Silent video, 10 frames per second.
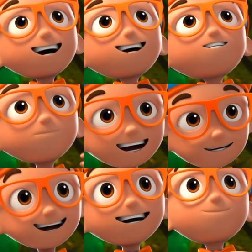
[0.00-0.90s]
it's me,
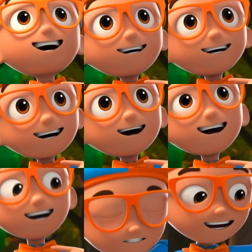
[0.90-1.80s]
Blippi,
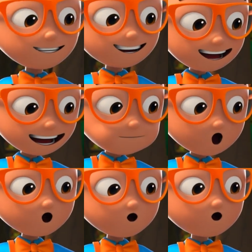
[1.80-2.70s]
and this is
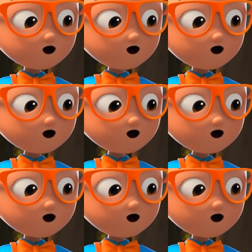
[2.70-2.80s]
D.BO.